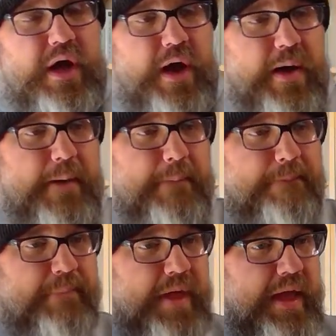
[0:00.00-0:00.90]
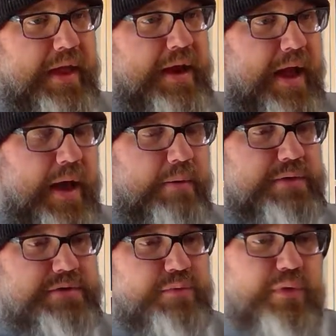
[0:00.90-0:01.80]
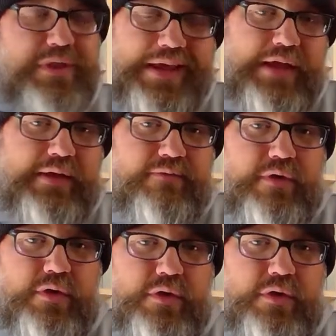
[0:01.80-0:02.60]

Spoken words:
and I was relieved